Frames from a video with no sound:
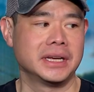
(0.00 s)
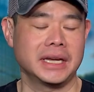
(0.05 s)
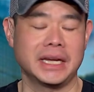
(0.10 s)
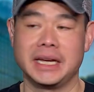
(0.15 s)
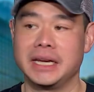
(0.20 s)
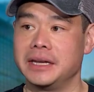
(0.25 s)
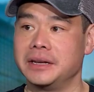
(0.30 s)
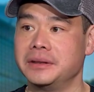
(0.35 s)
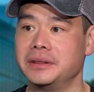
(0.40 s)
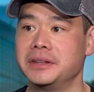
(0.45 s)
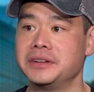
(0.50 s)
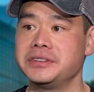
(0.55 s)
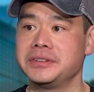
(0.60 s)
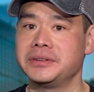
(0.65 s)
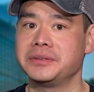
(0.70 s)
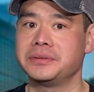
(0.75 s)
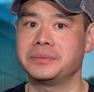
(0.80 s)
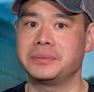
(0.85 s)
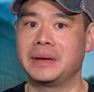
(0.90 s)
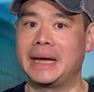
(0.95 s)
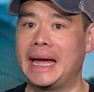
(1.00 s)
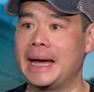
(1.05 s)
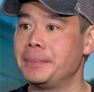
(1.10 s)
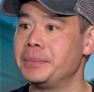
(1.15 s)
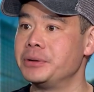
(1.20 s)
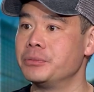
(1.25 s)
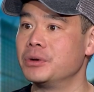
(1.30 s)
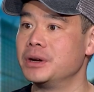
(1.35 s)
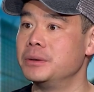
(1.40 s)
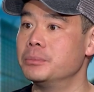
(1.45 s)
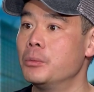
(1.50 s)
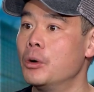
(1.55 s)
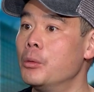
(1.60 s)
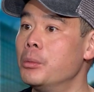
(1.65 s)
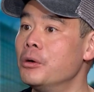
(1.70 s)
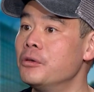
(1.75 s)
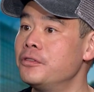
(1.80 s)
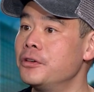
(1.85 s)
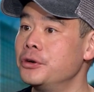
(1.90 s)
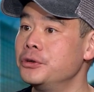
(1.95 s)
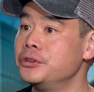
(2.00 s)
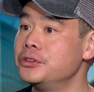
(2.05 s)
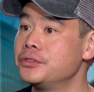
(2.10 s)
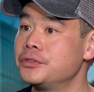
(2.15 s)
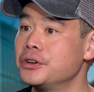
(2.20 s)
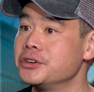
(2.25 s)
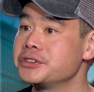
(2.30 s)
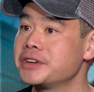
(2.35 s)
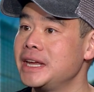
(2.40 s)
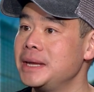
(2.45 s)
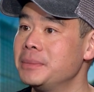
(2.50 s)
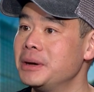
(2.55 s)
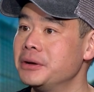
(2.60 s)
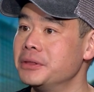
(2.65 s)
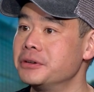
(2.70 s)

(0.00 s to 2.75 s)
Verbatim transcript: and this happened when mobile phones first came out.